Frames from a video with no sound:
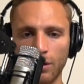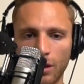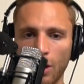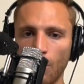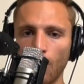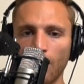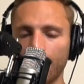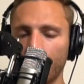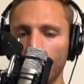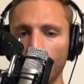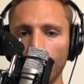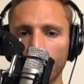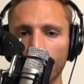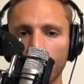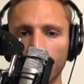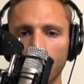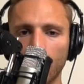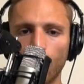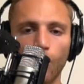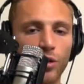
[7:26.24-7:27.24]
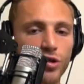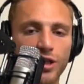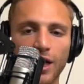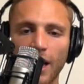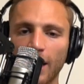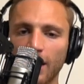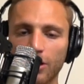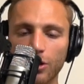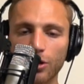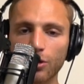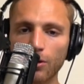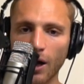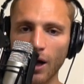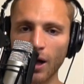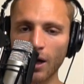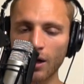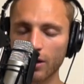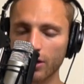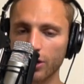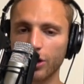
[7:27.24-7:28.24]
going forward, what you got to do,
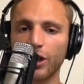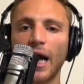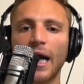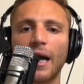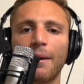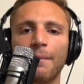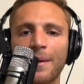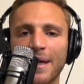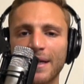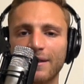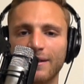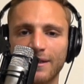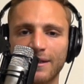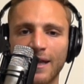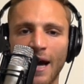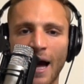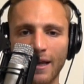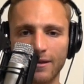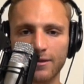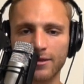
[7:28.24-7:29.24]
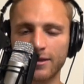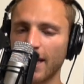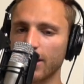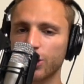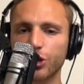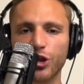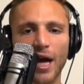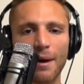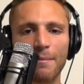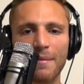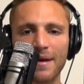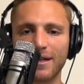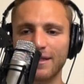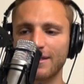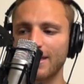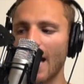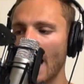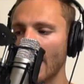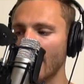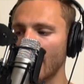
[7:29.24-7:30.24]
huh? You got to make the dots. Yesterday, I made a
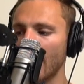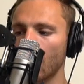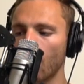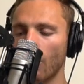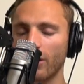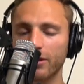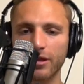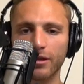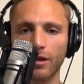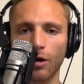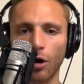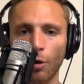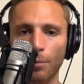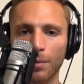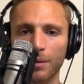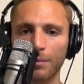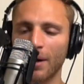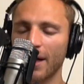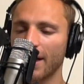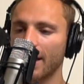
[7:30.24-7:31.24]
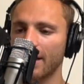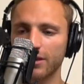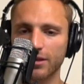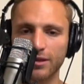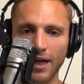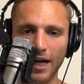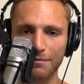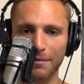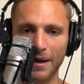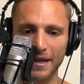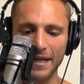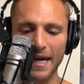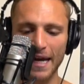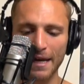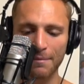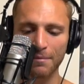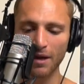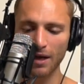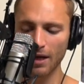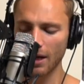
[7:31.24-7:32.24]
dot. I went to the open mic, signed my
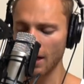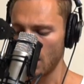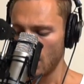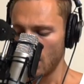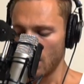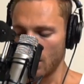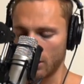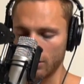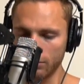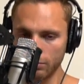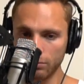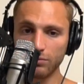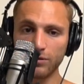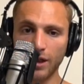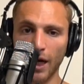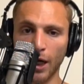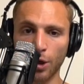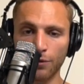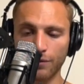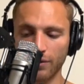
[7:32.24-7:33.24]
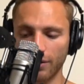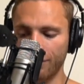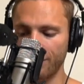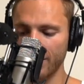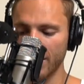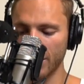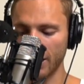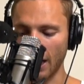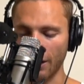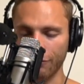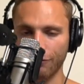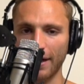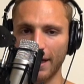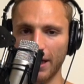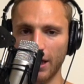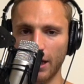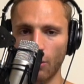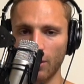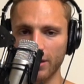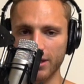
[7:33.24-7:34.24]
name, got over the fear, got
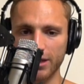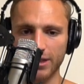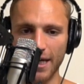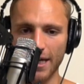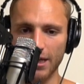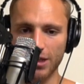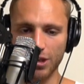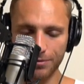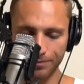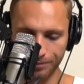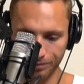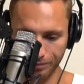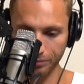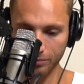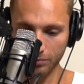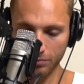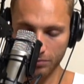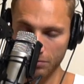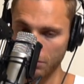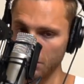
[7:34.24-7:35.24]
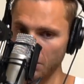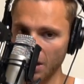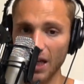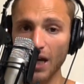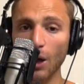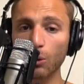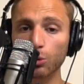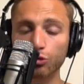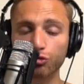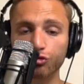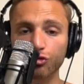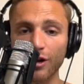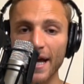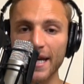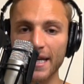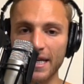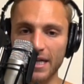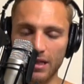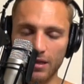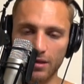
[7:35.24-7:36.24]
ready to go on stage, and I was
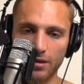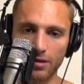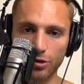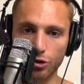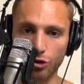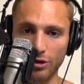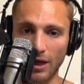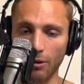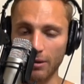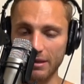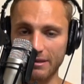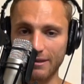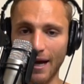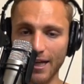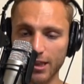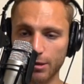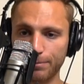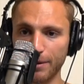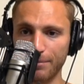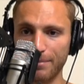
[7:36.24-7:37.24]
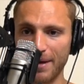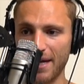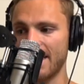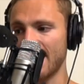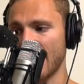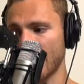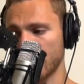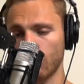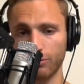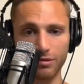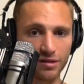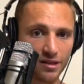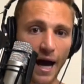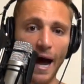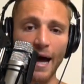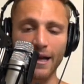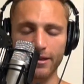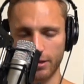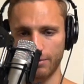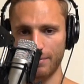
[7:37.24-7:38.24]
ready. So now a dot's been made. Next one,
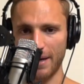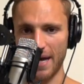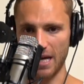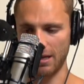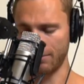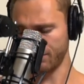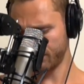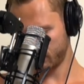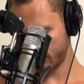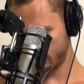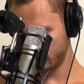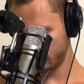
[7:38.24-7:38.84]
dots made.